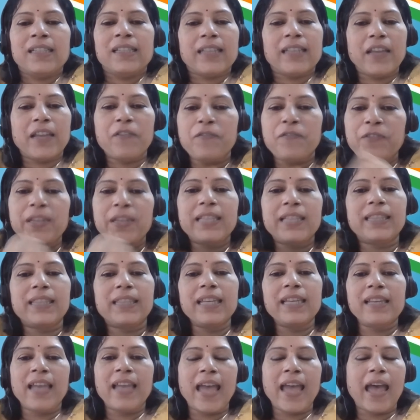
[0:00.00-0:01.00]

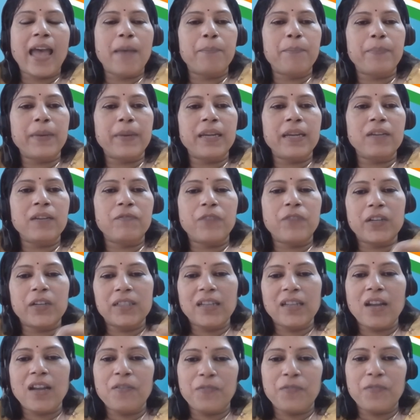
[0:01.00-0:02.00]
Everything happened
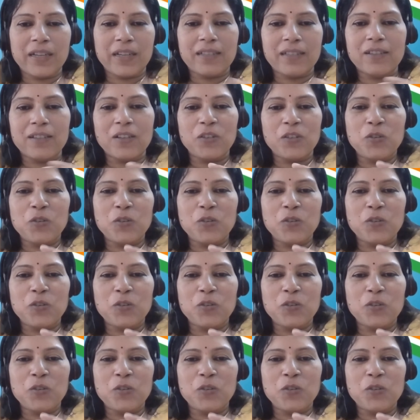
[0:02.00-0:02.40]
fatafat,